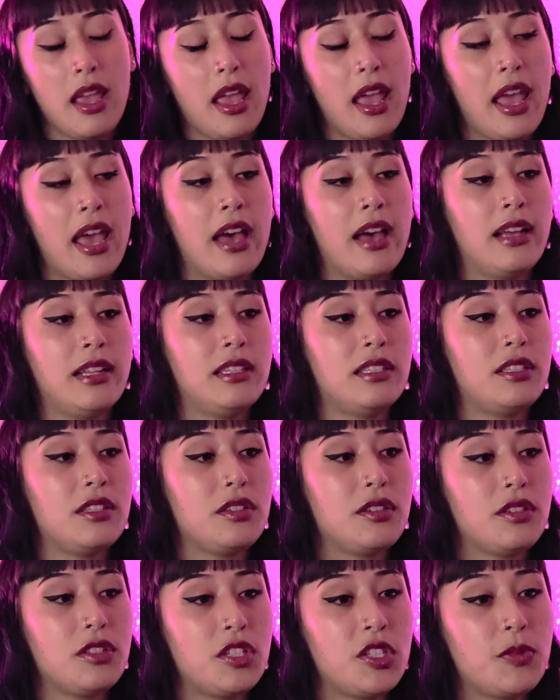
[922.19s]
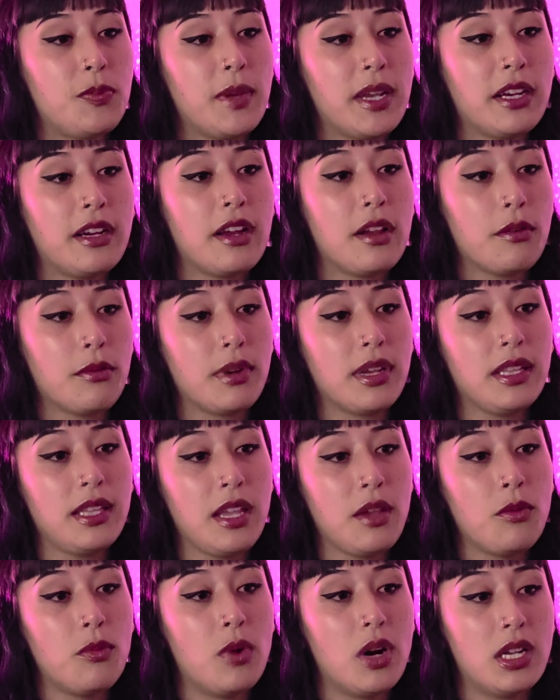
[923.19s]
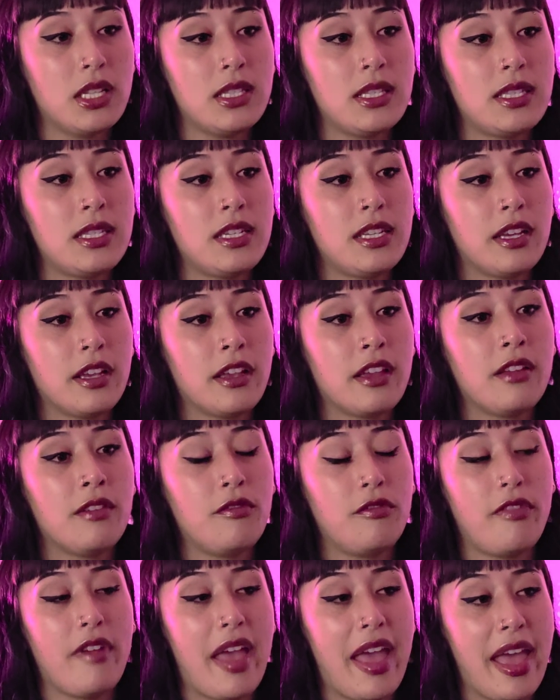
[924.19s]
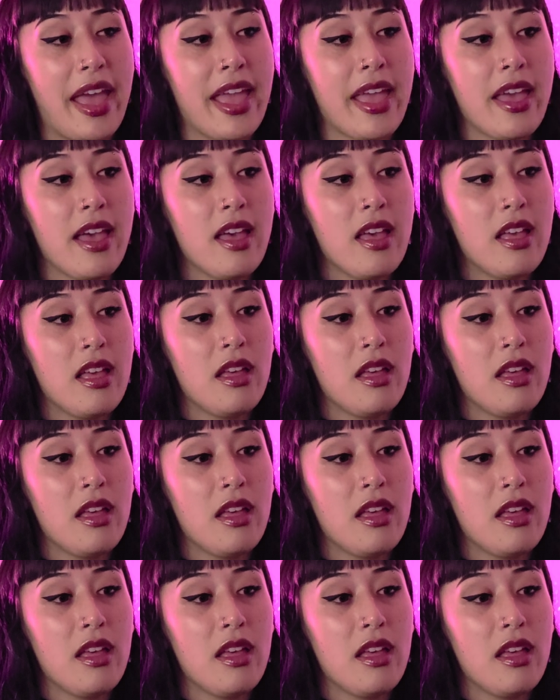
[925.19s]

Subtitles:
And Spirit really wants to convey